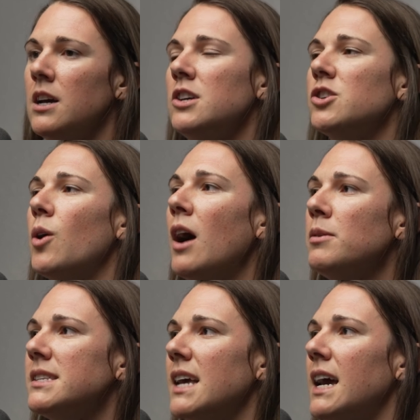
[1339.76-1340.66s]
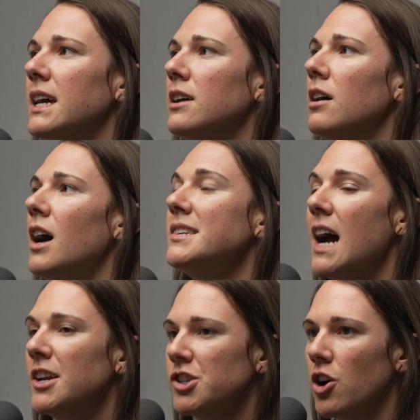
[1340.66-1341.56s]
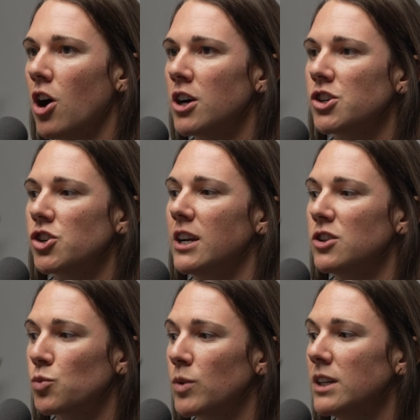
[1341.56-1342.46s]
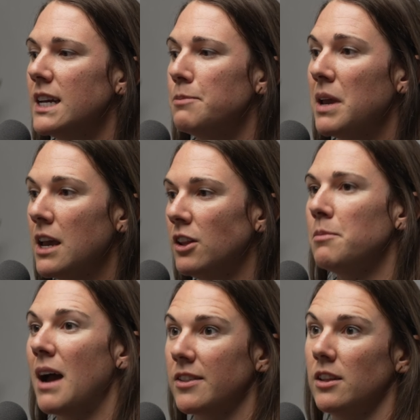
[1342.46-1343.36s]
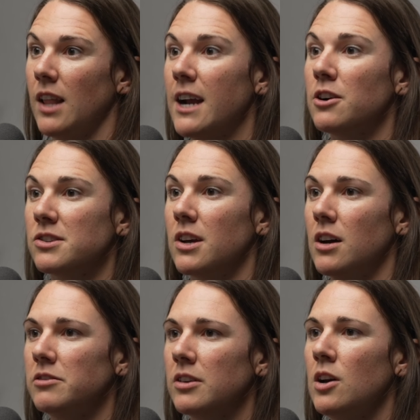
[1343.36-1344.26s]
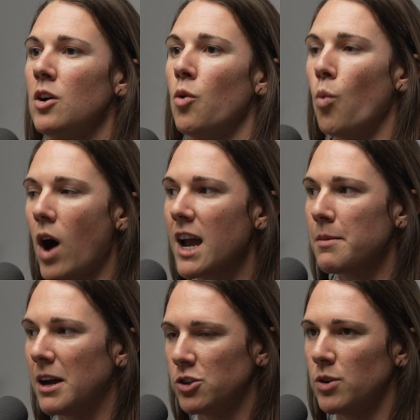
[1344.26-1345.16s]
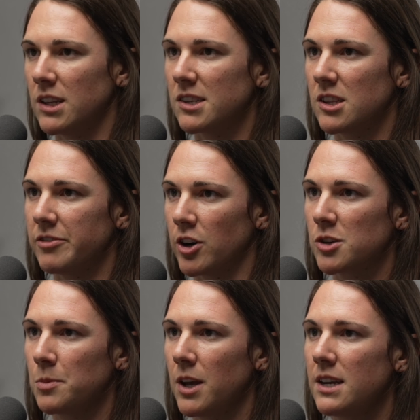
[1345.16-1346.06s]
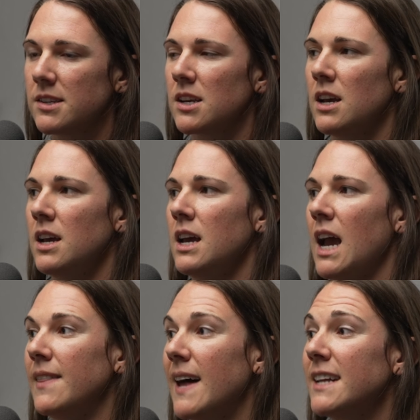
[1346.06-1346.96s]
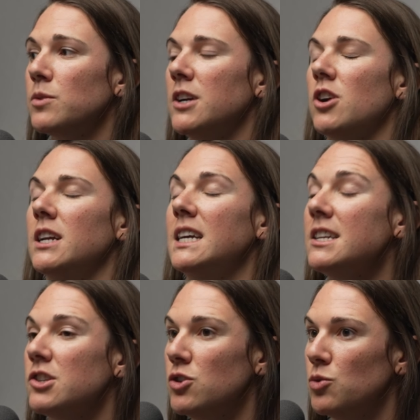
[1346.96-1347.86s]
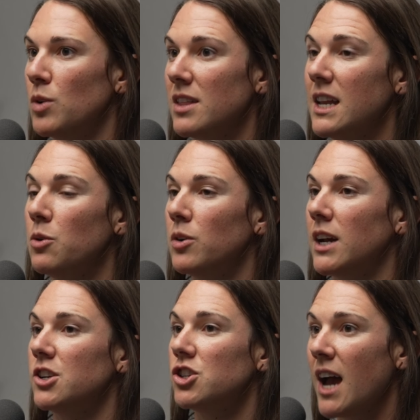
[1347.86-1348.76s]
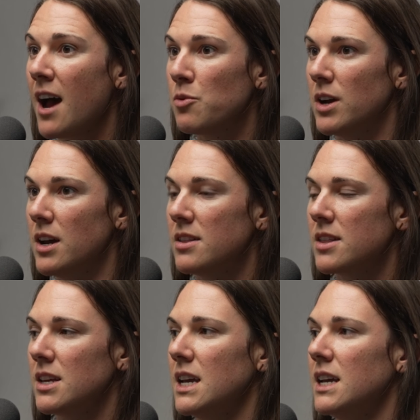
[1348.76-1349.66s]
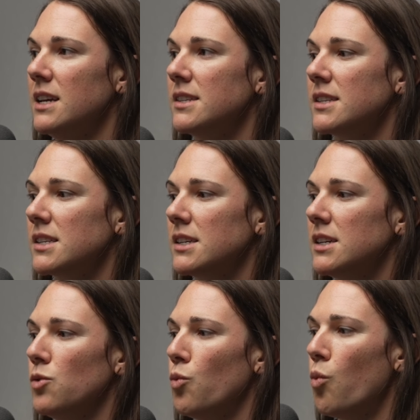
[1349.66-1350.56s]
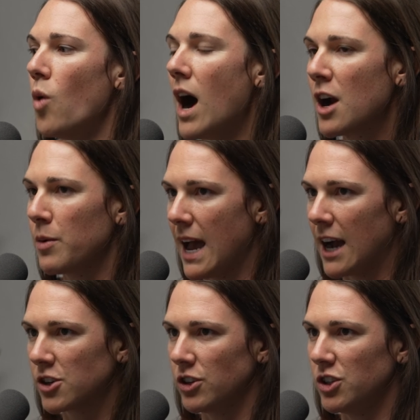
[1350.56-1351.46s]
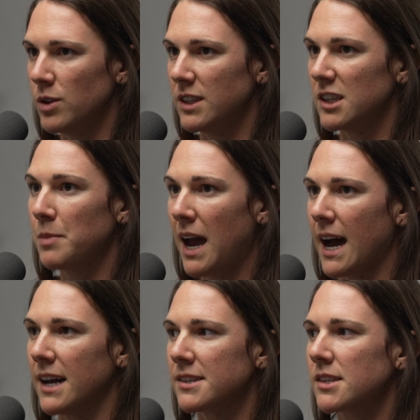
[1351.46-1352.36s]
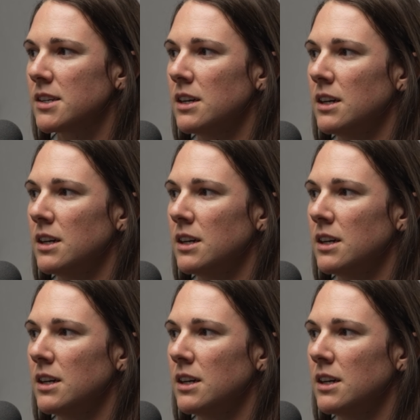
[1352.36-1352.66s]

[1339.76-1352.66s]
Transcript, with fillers: So I would say attaching a heartstring is really peeling back the layers of why am I doing this in the first place? And that's what I try to get to with anyone I chat with is why are we actually doing this past